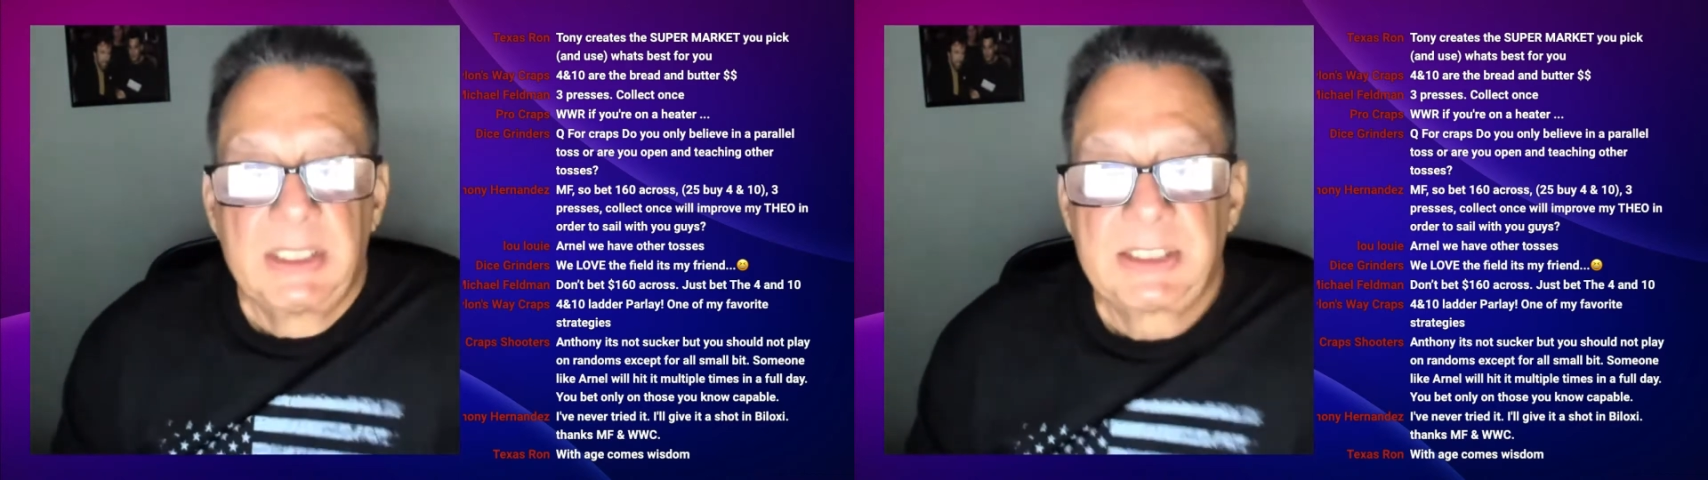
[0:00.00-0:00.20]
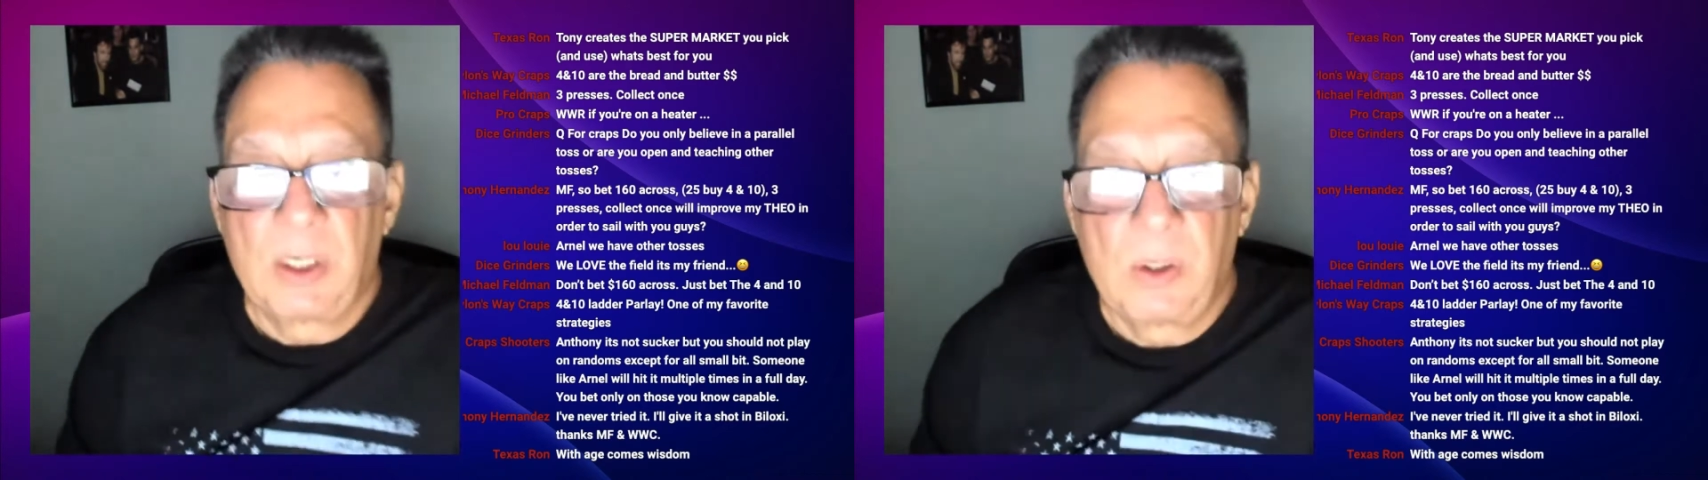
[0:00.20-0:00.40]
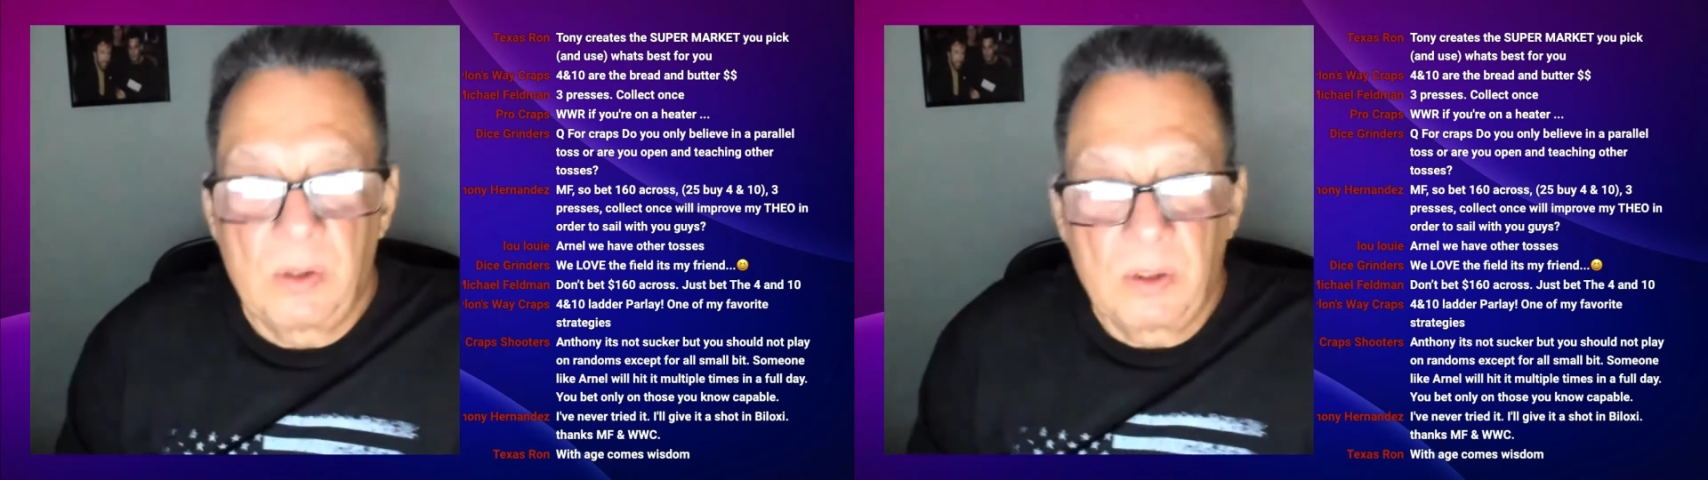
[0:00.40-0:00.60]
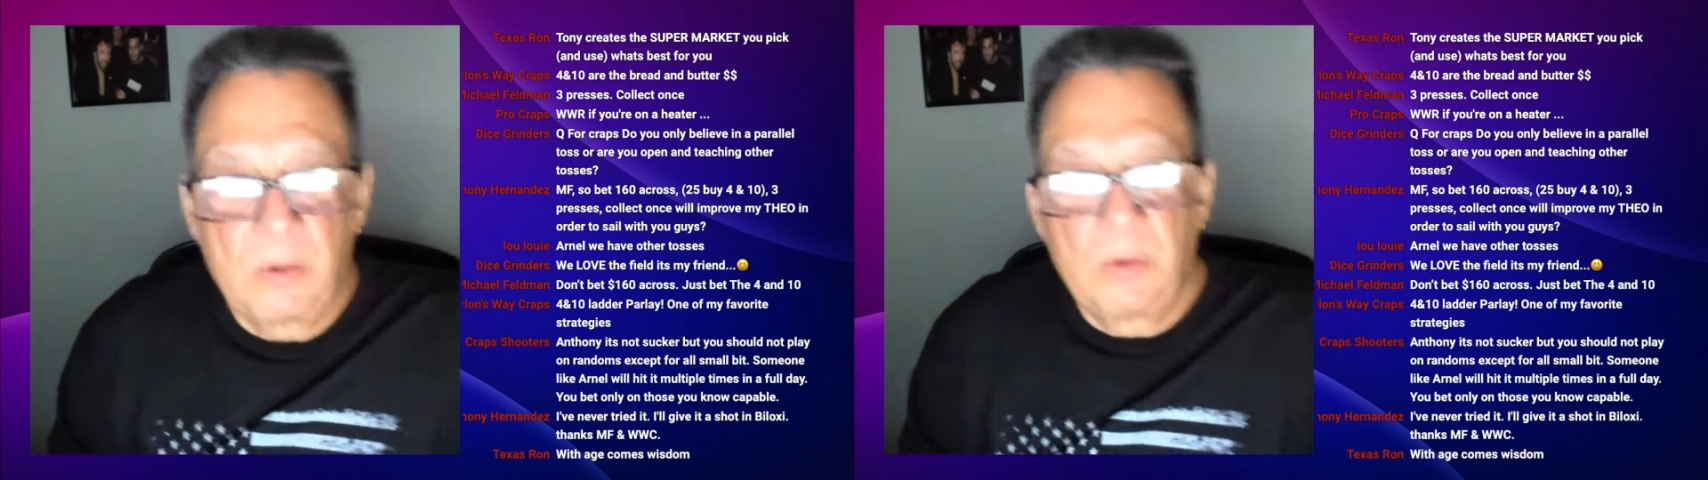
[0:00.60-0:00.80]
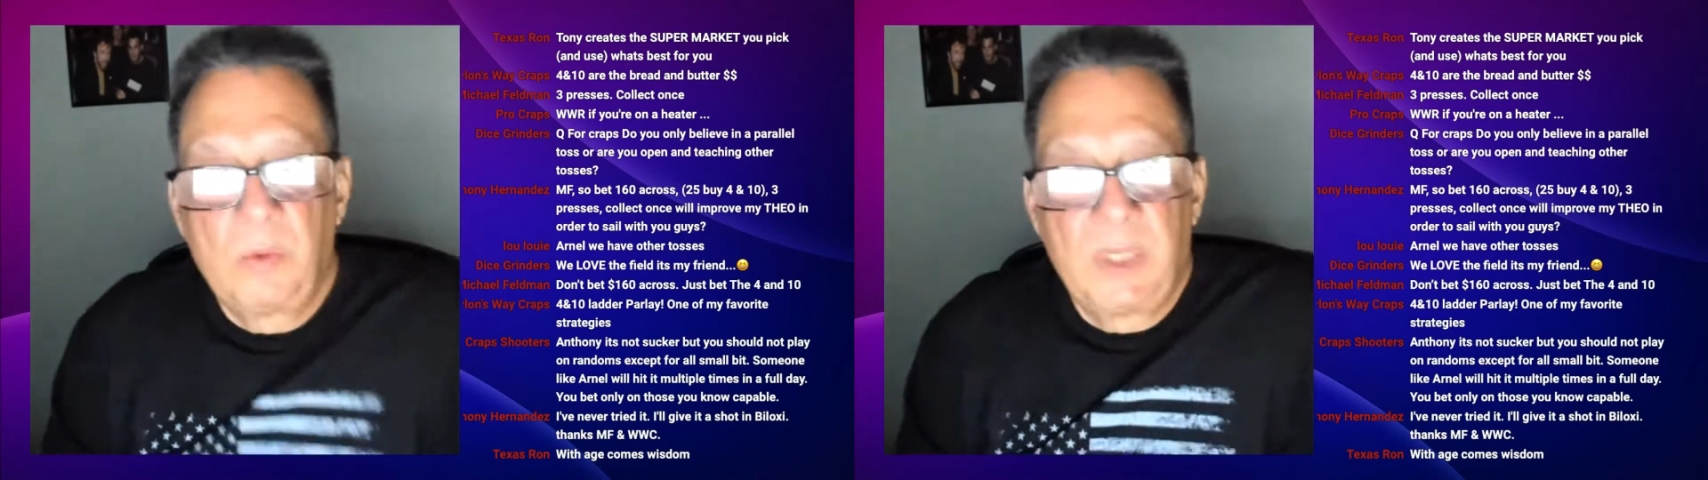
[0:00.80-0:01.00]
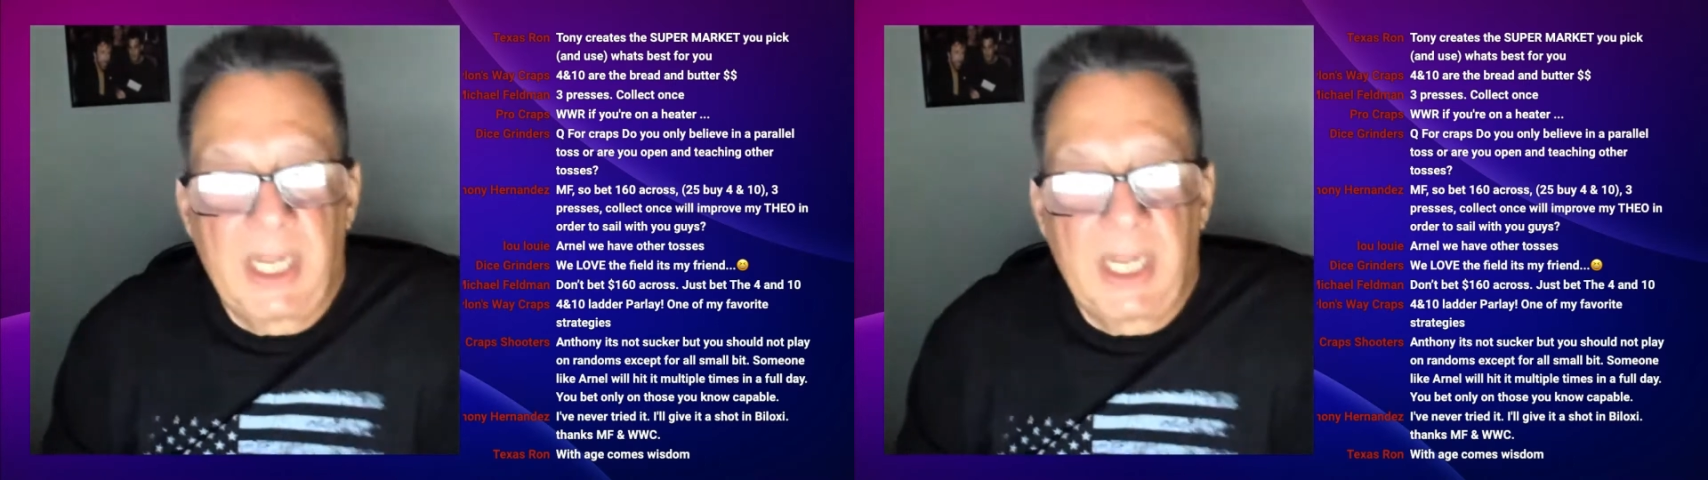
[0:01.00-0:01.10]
So when